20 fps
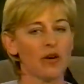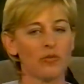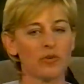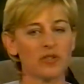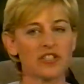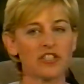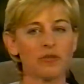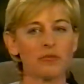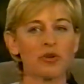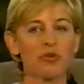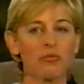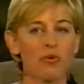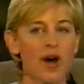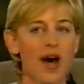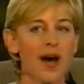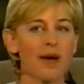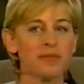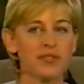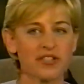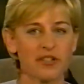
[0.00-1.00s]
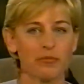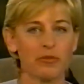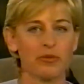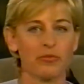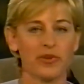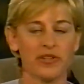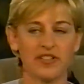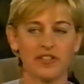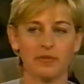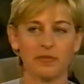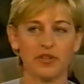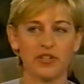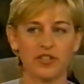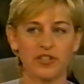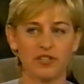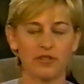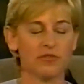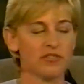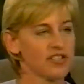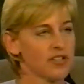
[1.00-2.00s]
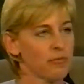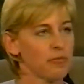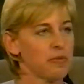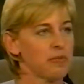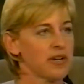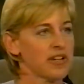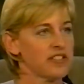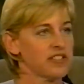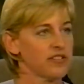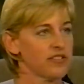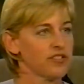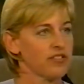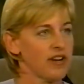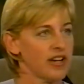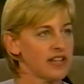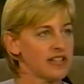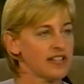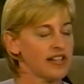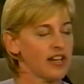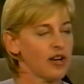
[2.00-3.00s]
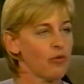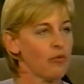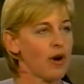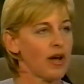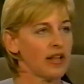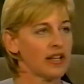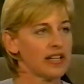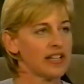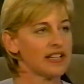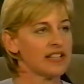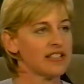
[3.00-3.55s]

when someone robs someone, when someone shoots someone because they're trying to take a wallet,